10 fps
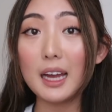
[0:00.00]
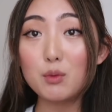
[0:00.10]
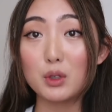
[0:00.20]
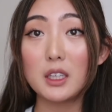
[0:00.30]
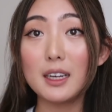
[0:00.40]
I
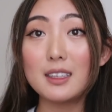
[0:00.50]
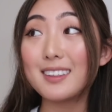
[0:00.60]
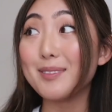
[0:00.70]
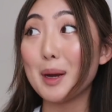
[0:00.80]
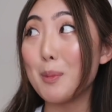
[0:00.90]

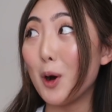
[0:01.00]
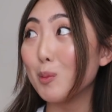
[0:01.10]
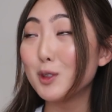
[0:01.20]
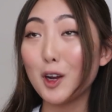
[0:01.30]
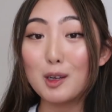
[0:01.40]
realized my
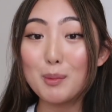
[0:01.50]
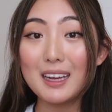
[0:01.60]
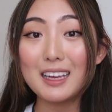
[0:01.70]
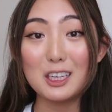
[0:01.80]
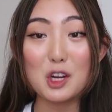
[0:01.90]
mom stocked my
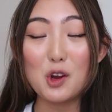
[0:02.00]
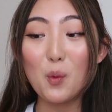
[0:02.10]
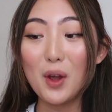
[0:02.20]
kitchen